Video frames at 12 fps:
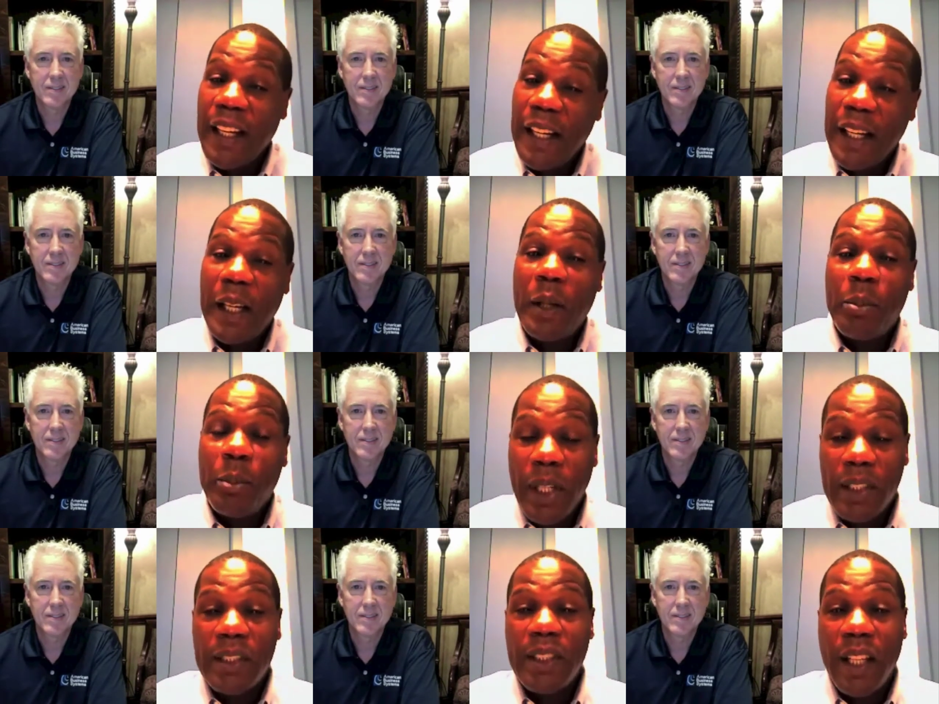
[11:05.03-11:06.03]

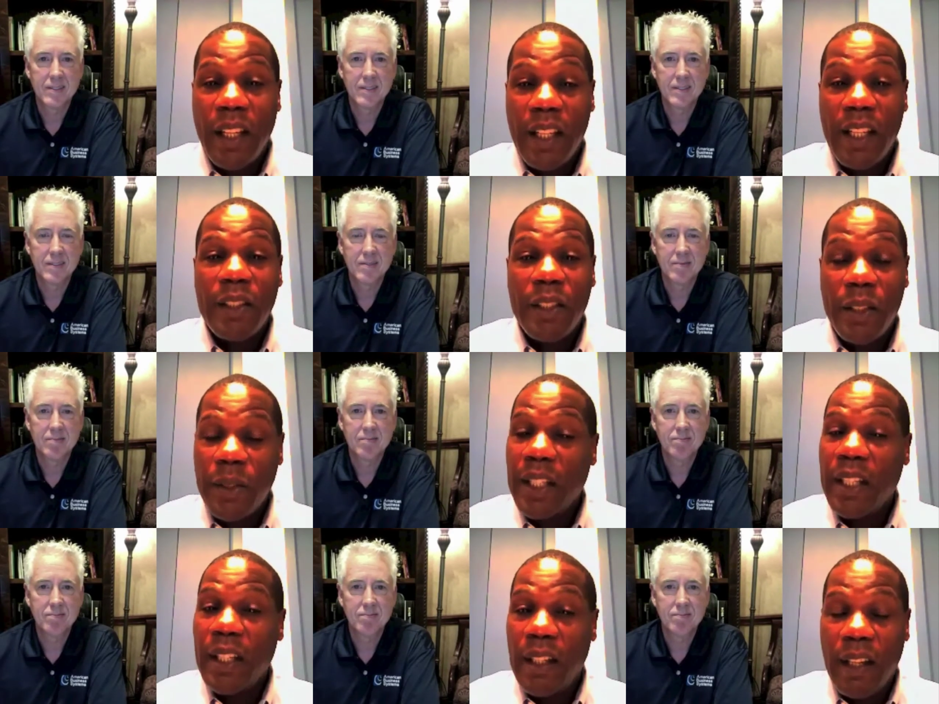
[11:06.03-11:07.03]
Speaker 1: But they're
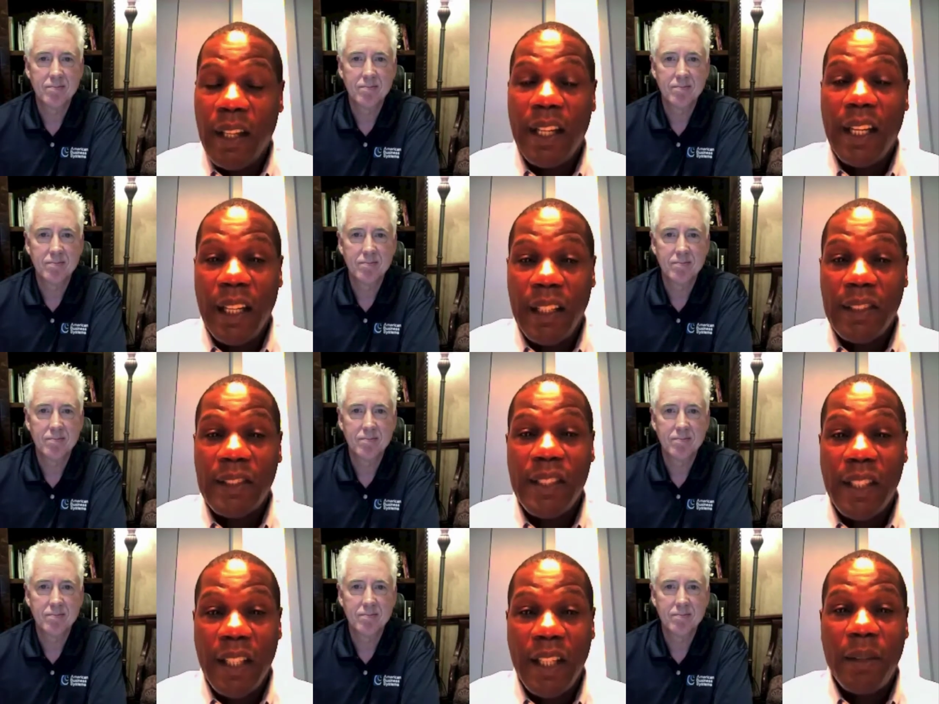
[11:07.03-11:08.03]
doing a
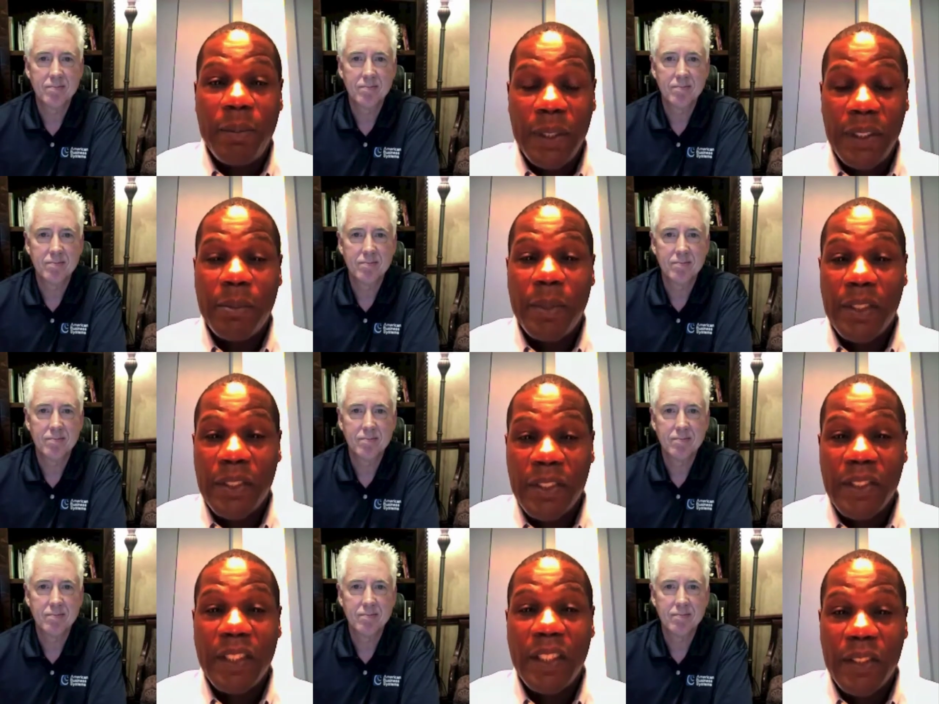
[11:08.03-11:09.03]
nice piece of
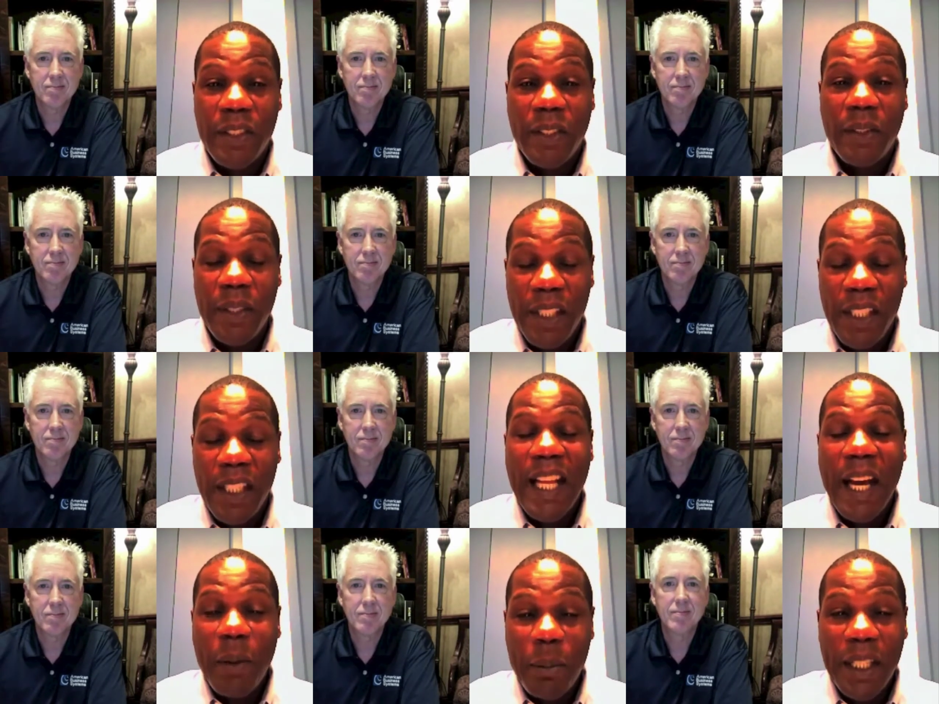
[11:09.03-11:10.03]
business there. So
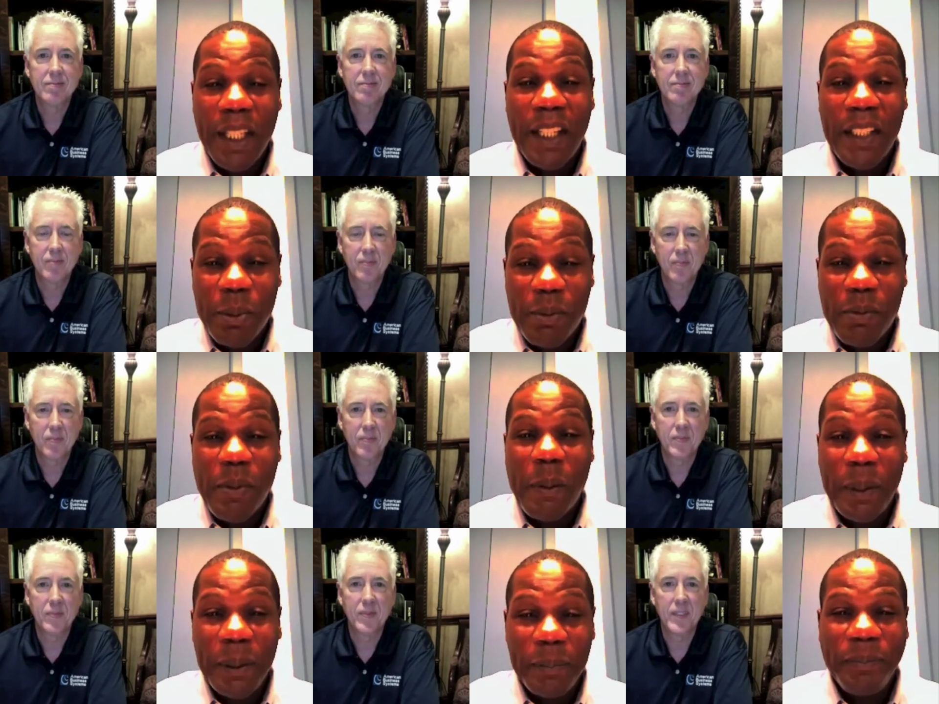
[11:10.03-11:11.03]
that will be a nice one
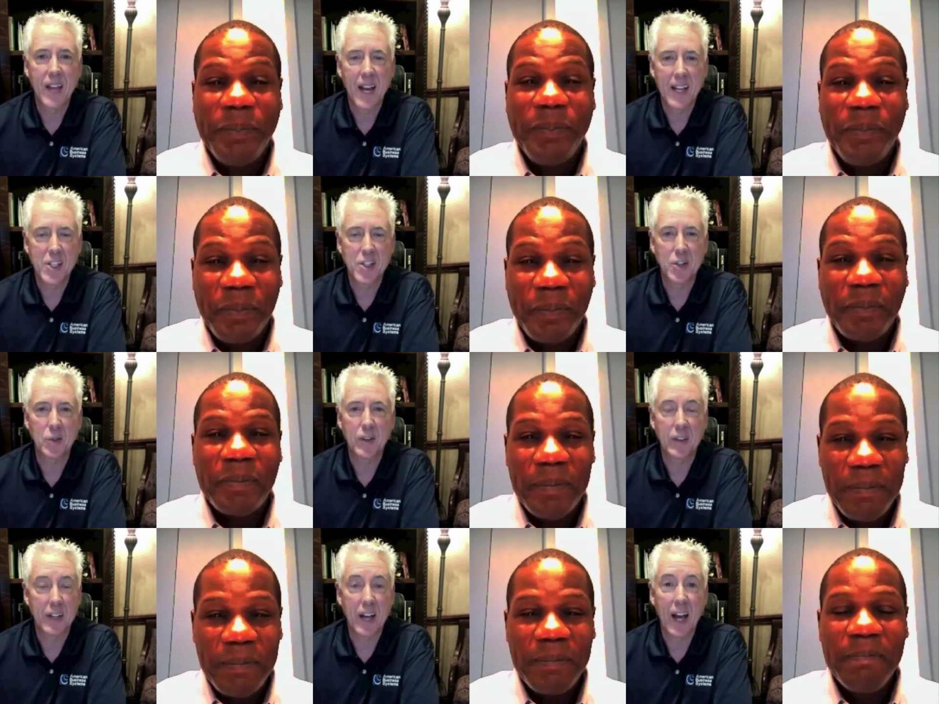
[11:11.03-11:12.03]
for me.
Speaker 2: That's
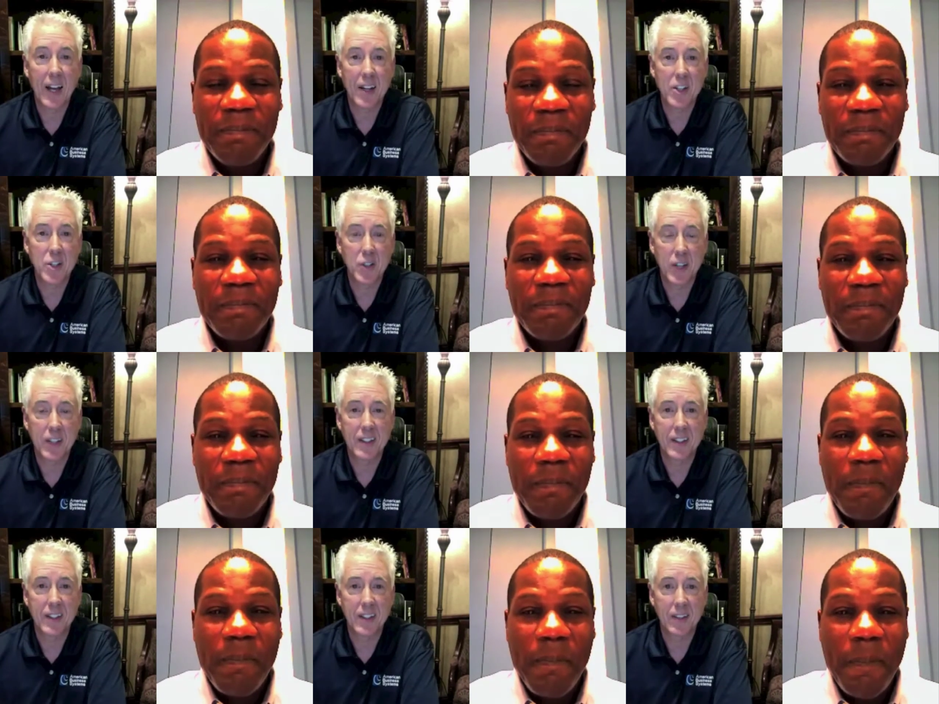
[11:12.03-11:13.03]
terrific. Now, how did you
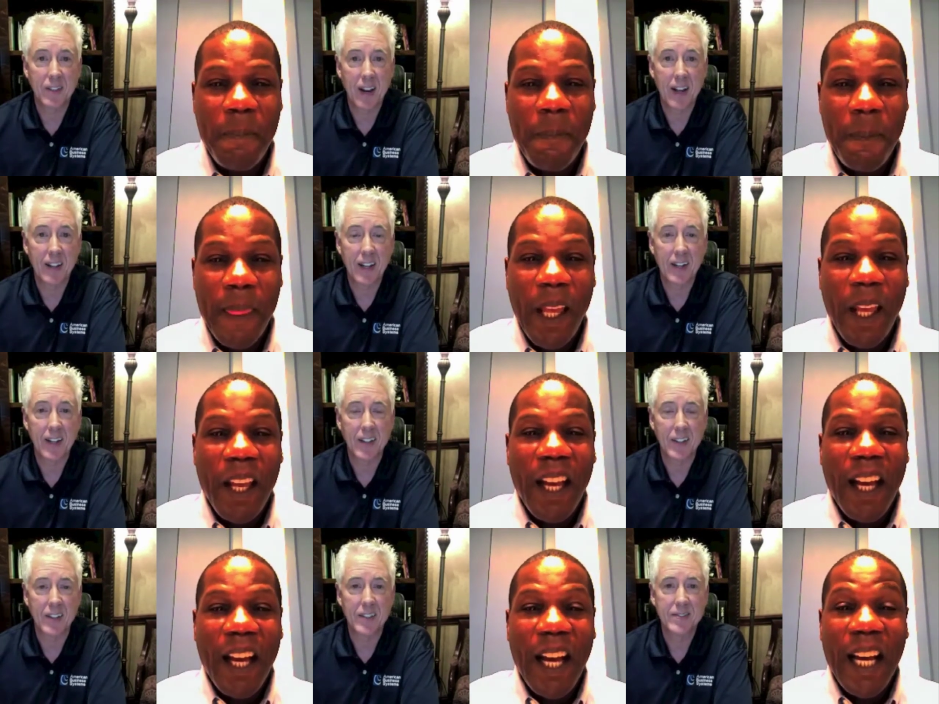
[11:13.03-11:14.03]
find that
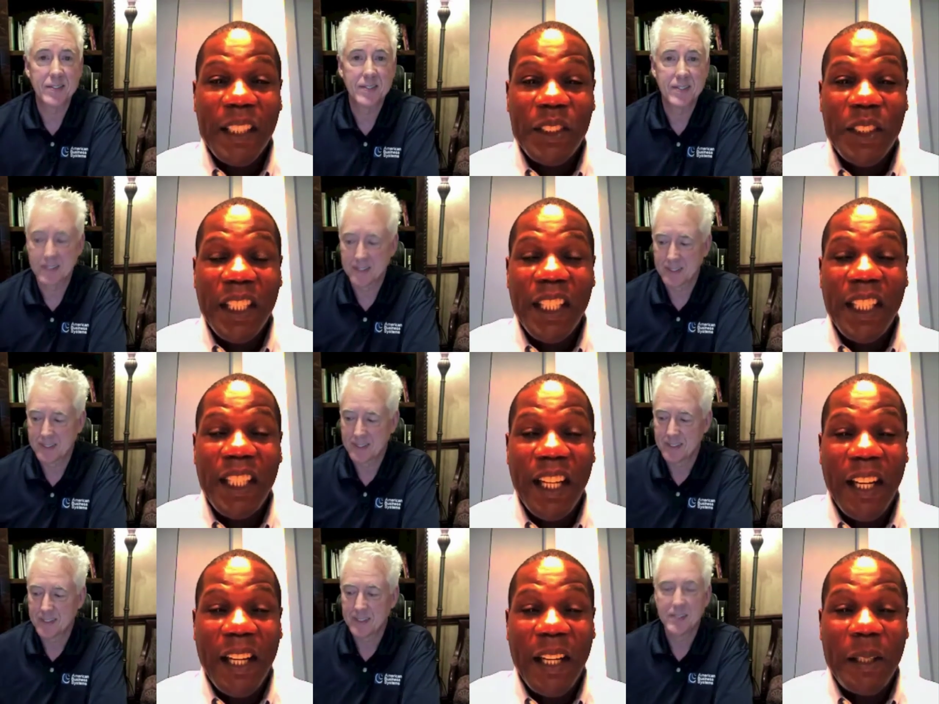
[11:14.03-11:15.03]
doctor?
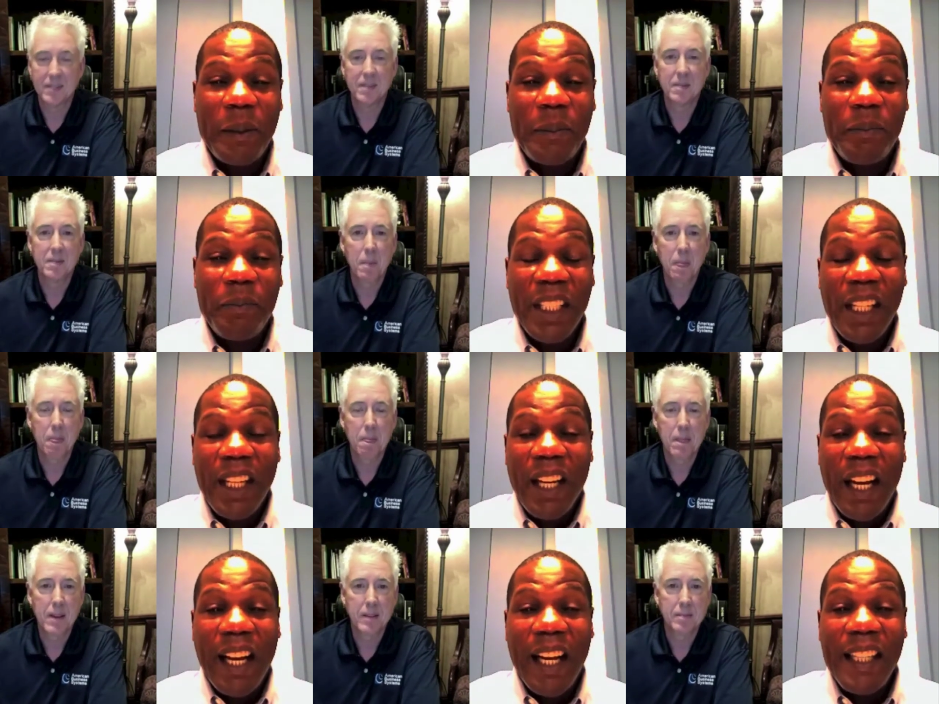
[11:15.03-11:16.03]
Speaker 1: Actually,
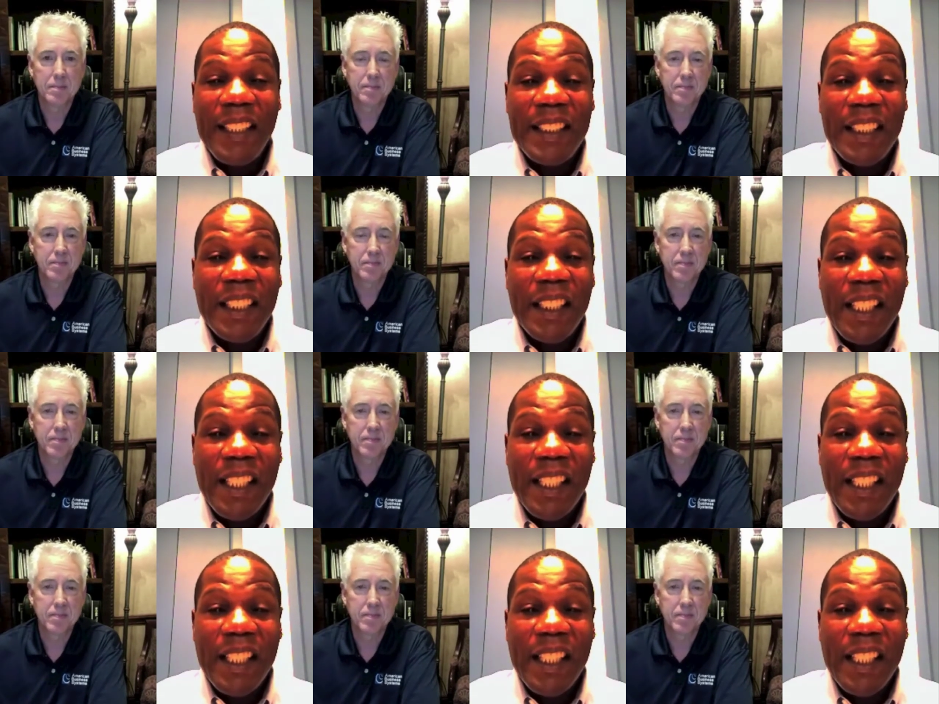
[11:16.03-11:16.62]
I did